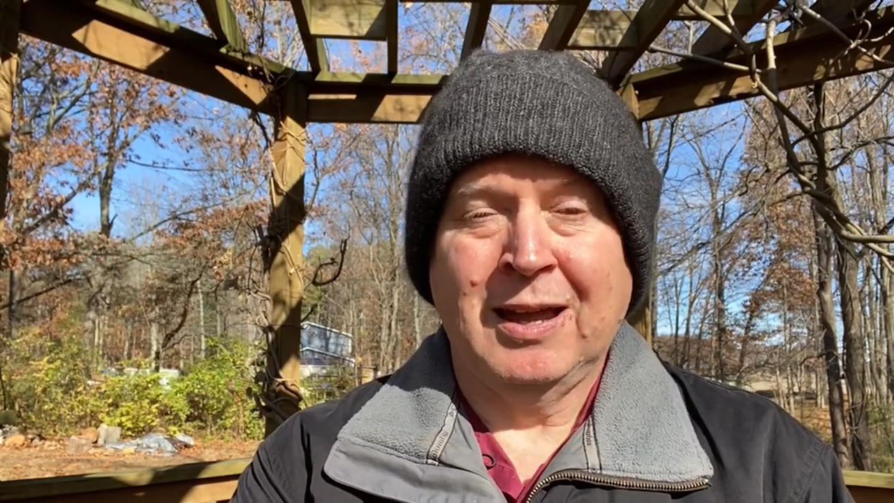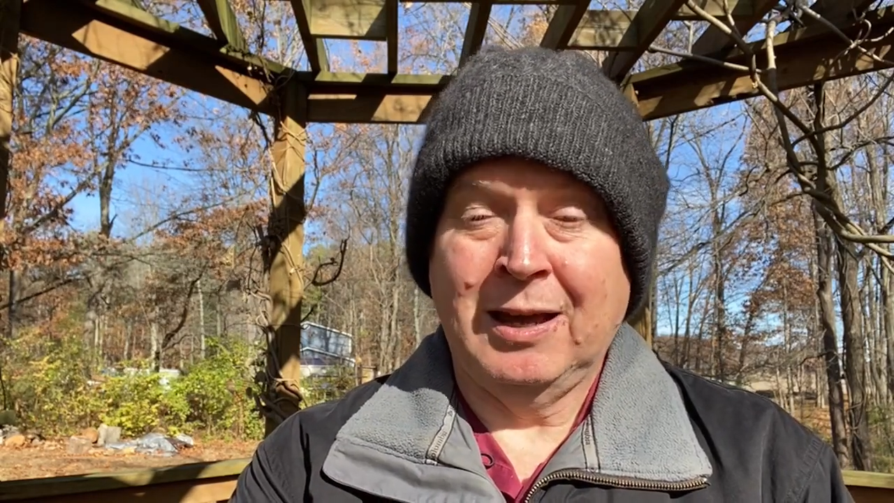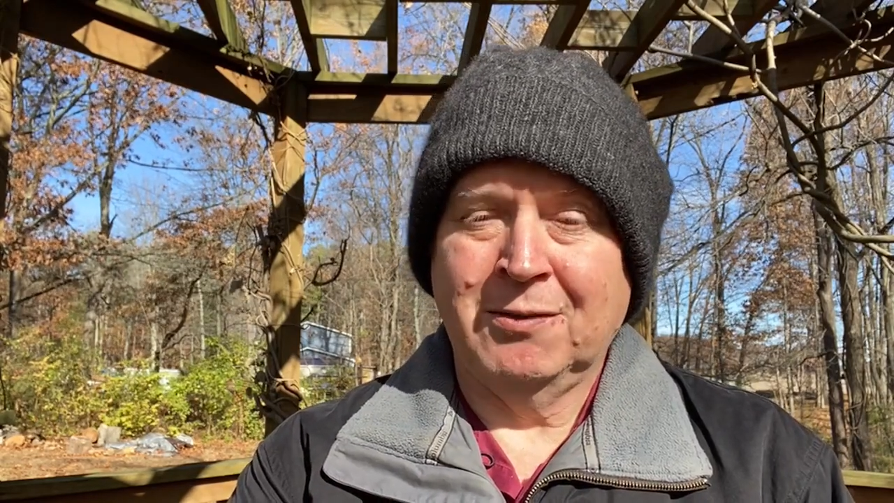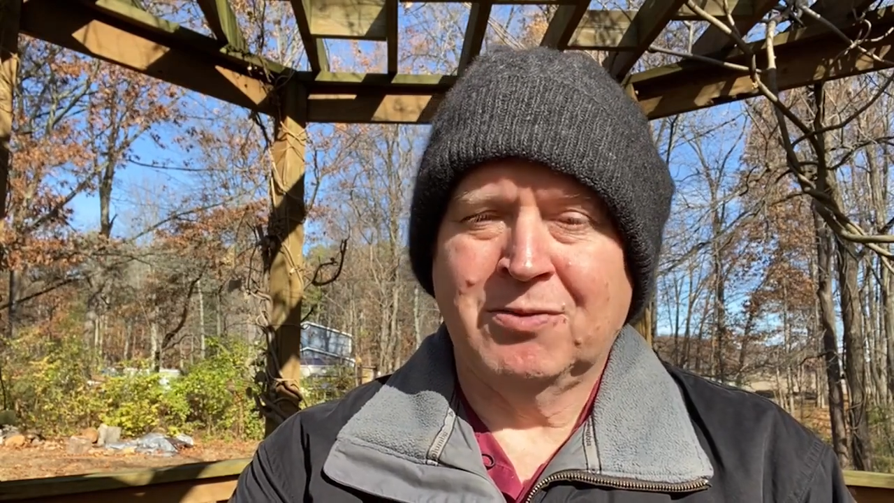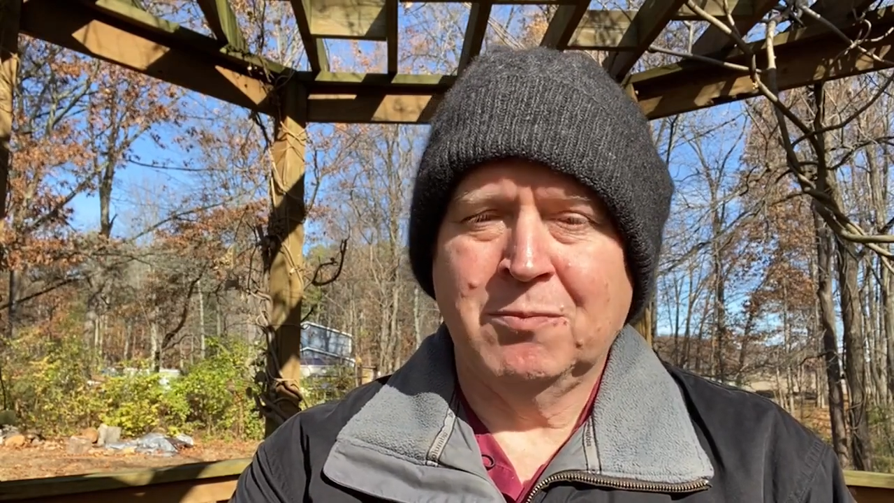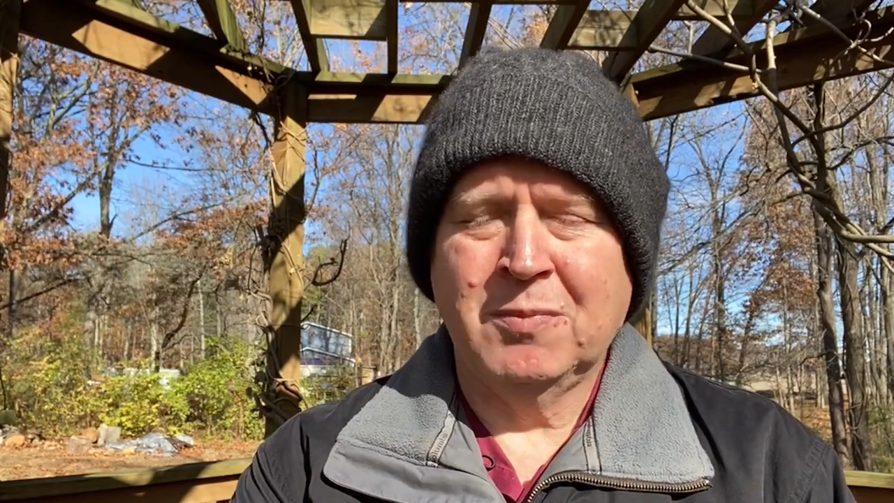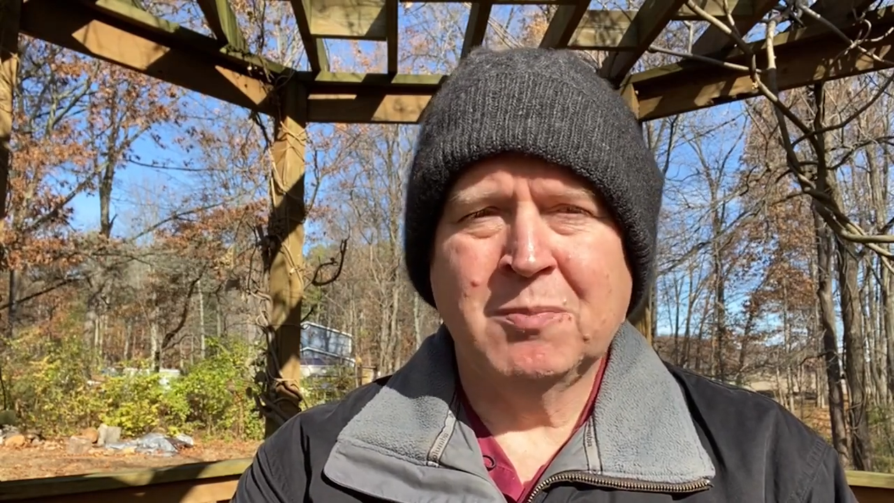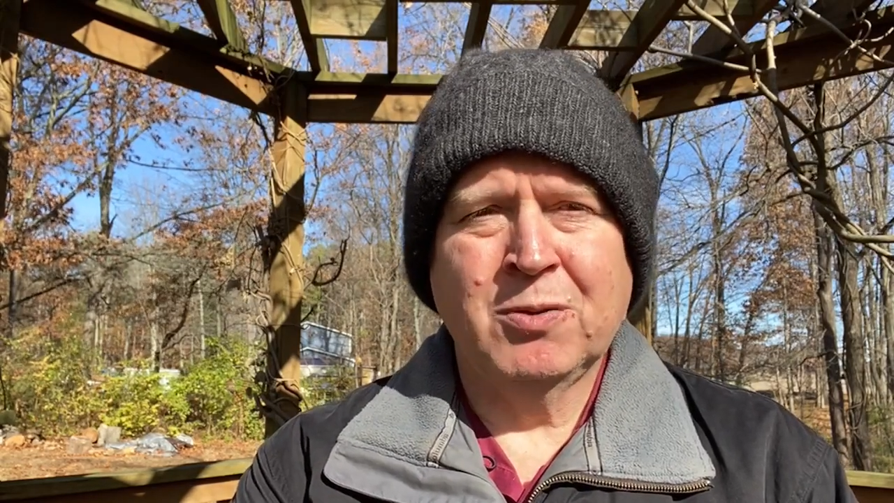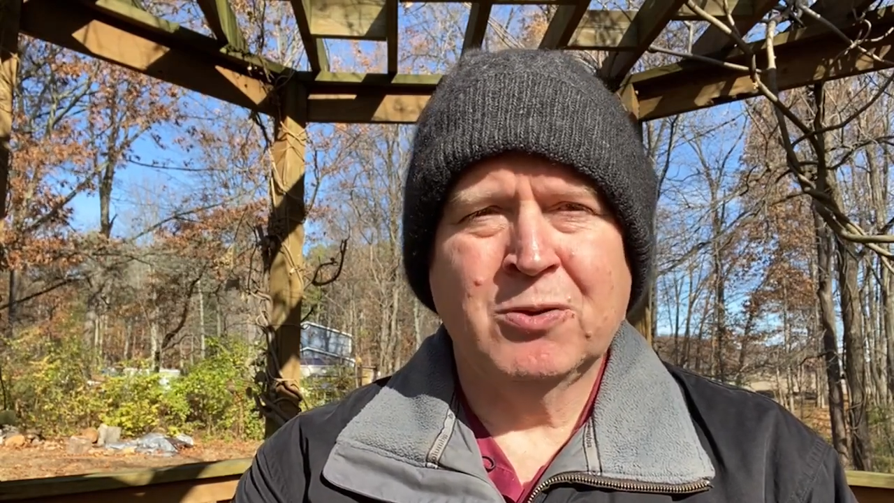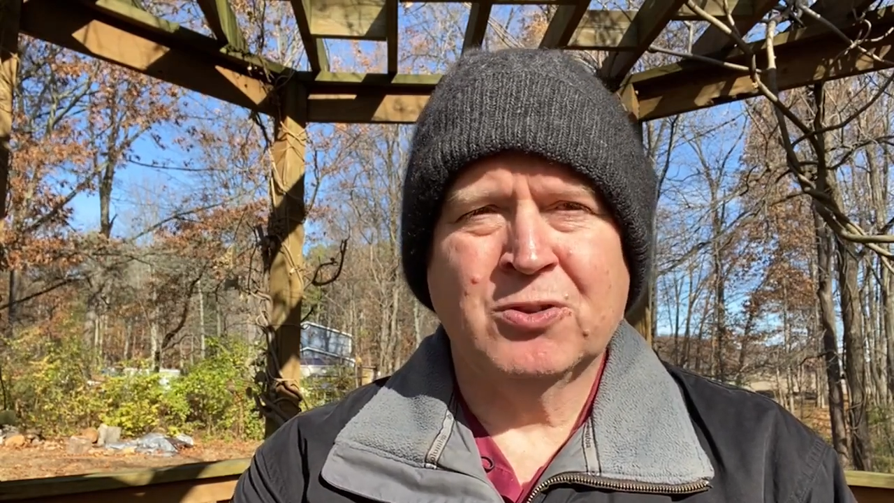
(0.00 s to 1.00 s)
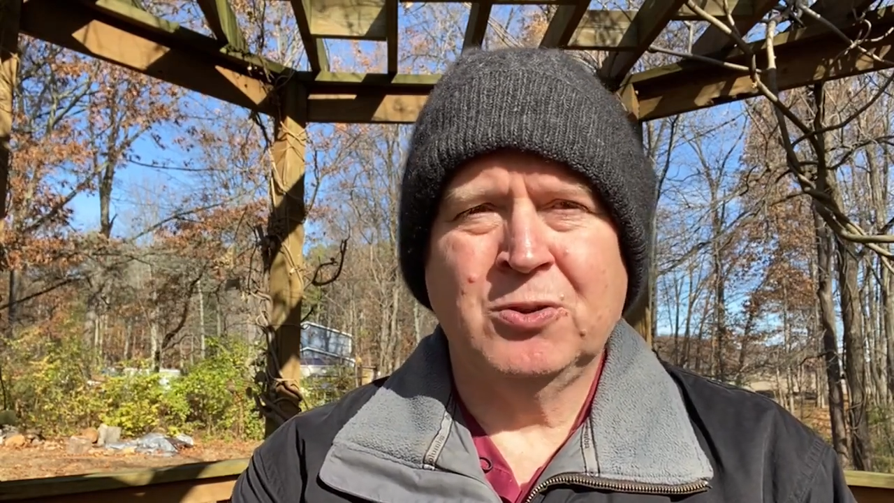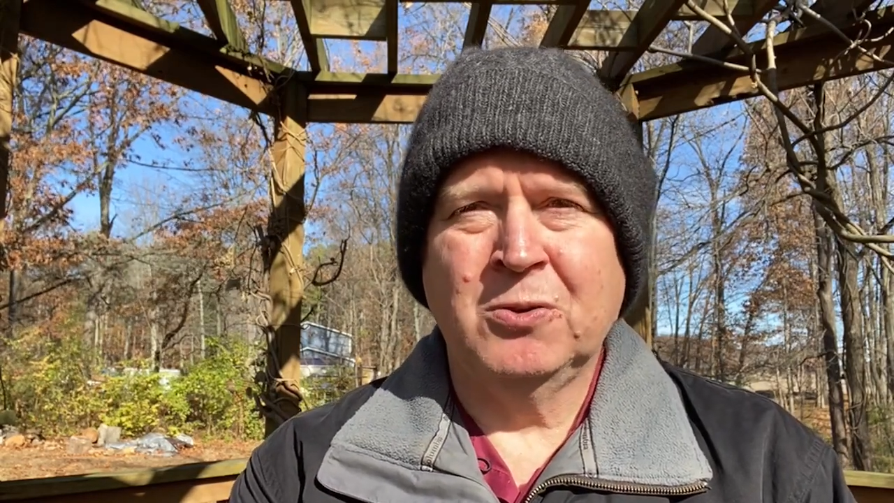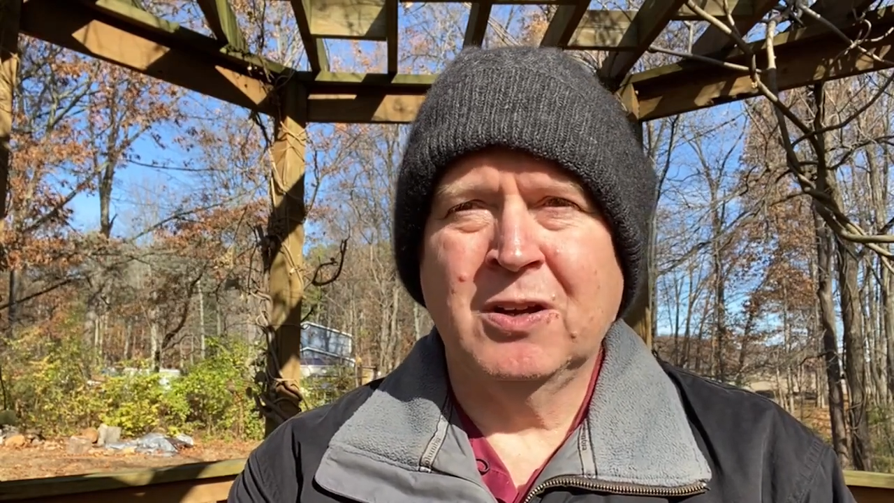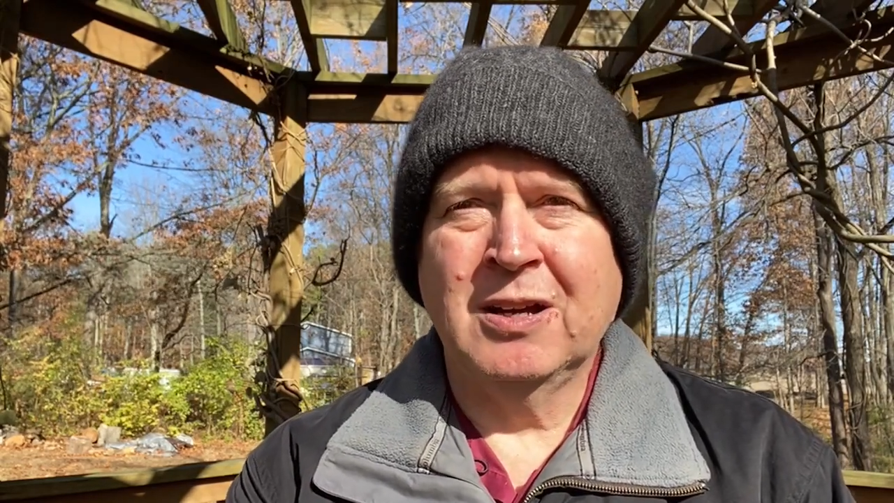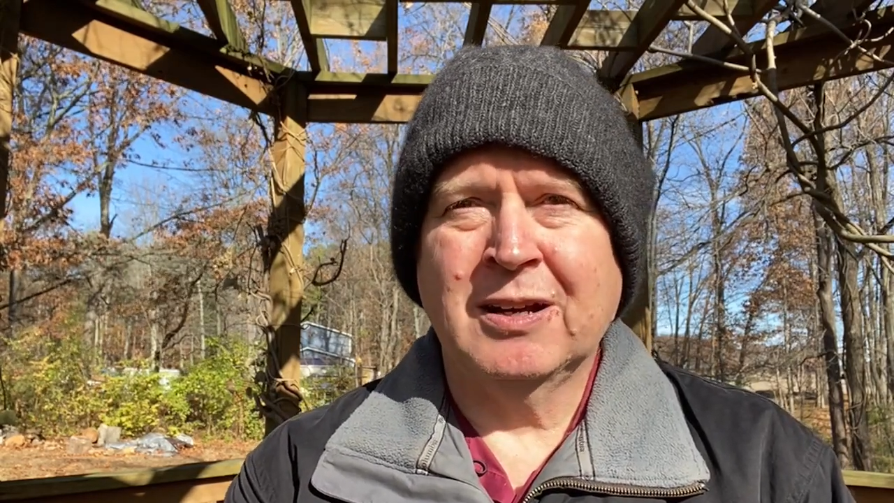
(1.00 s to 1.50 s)
and if the members
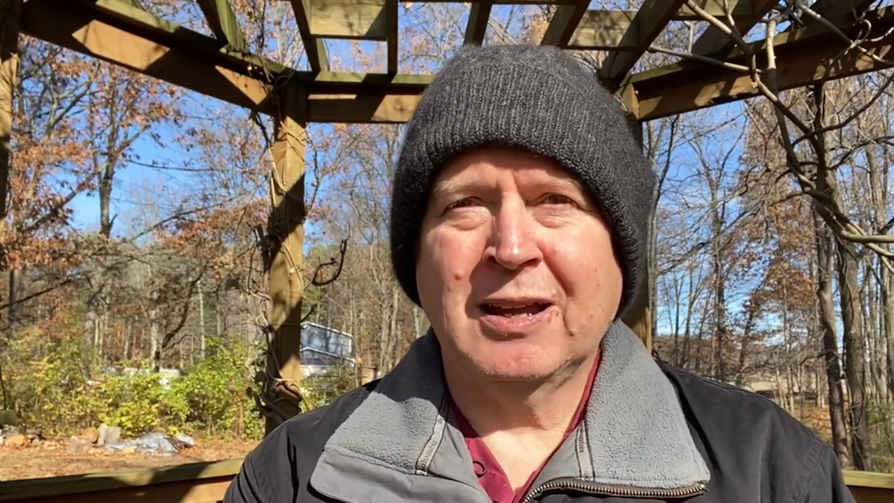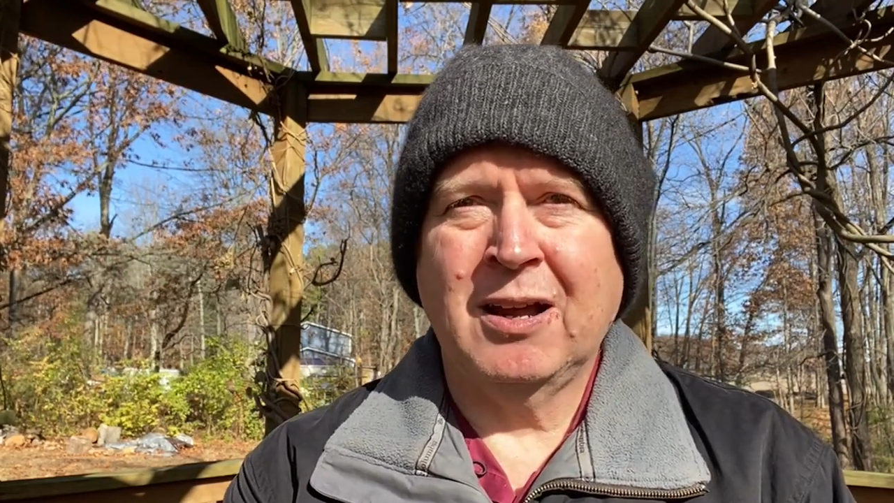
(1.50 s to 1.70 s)
do not